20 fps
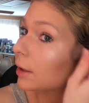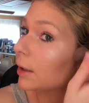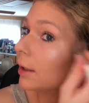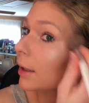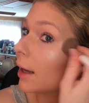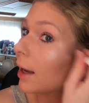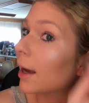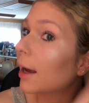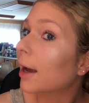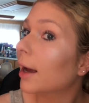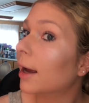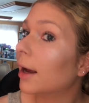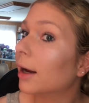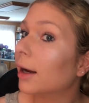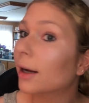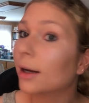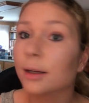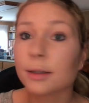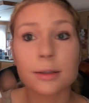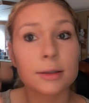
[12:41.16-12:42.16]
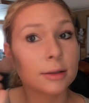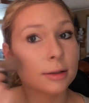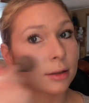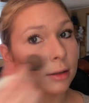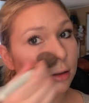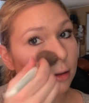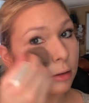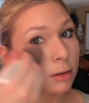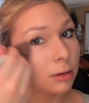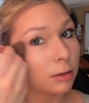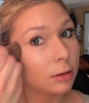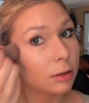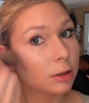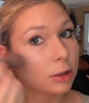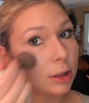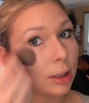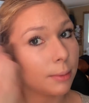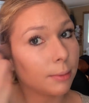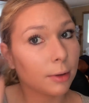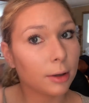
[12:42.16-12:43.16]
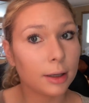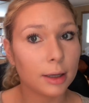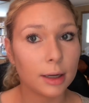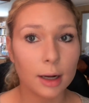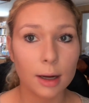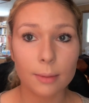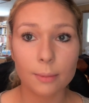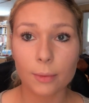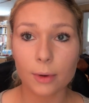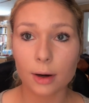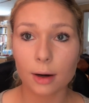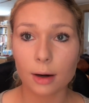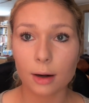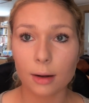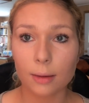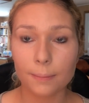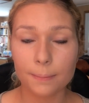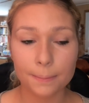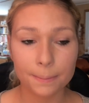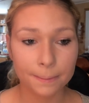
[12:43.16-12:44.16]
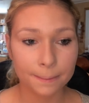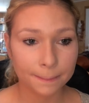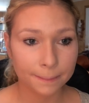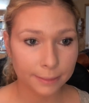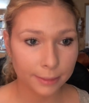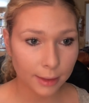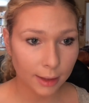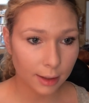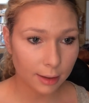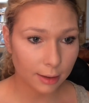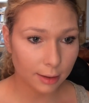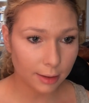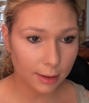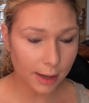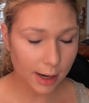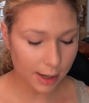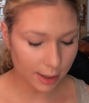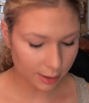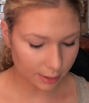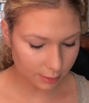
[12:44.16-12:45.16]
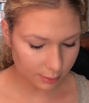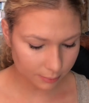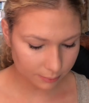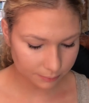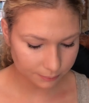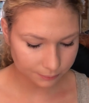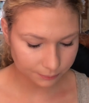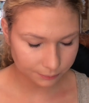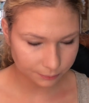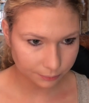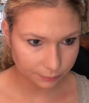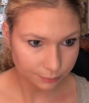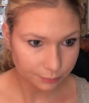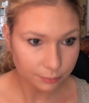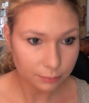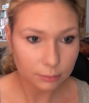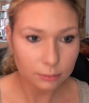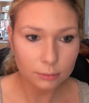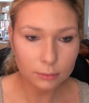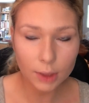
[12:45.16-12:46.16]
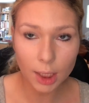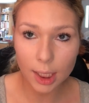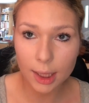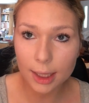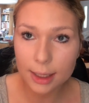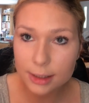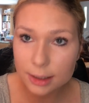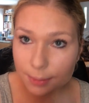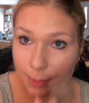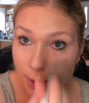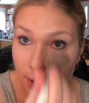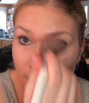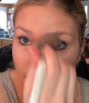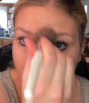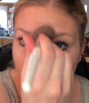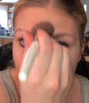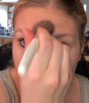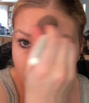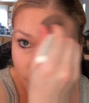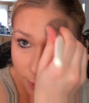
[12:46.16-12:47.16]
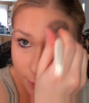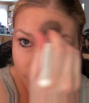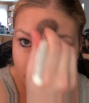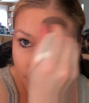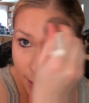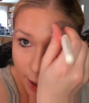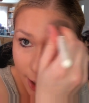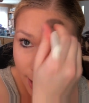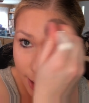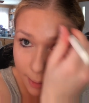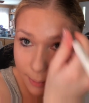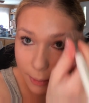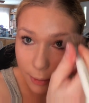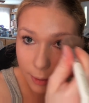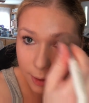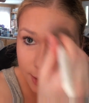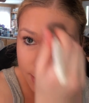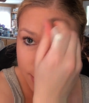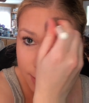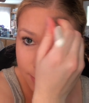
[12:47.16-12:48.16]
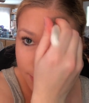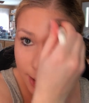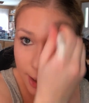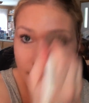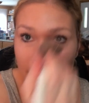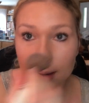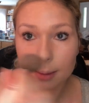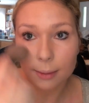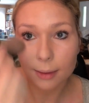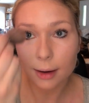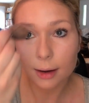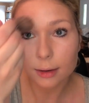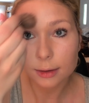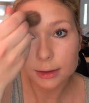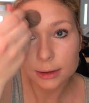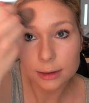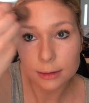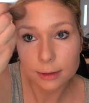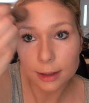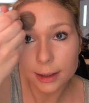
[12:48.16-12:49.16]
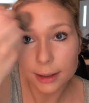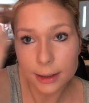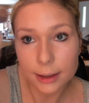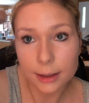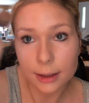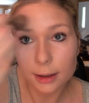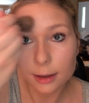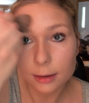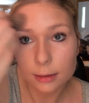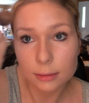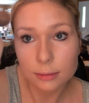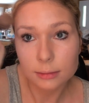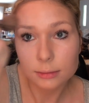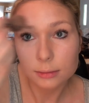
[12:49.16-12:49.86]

Yes, shimmer it up, girl. Then, I like to put it above the high points of my eyebrows, so right here.